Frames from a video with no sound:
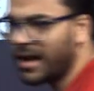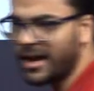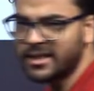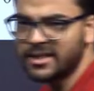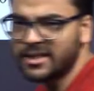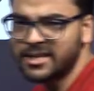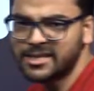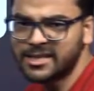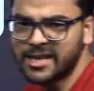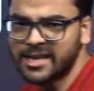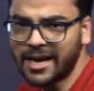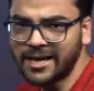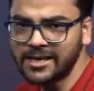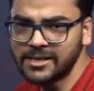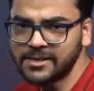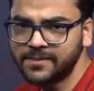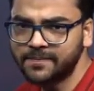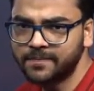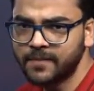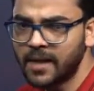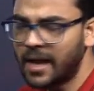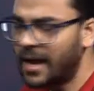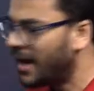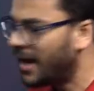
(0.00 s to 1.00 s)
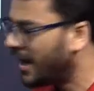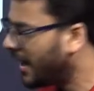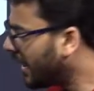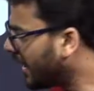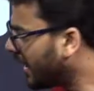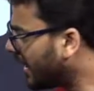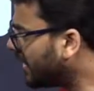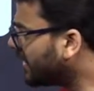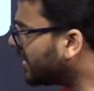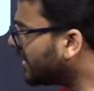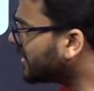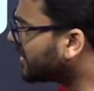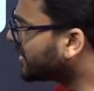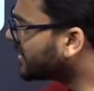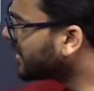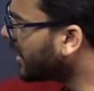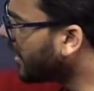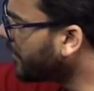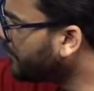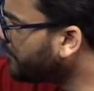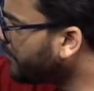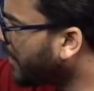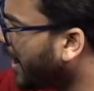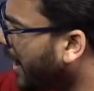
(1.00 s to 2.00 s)
like this, guys? In the
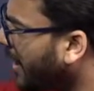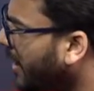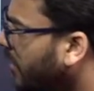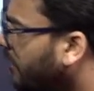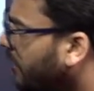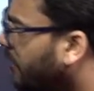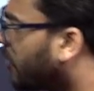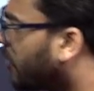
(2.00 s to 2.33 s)
same manner,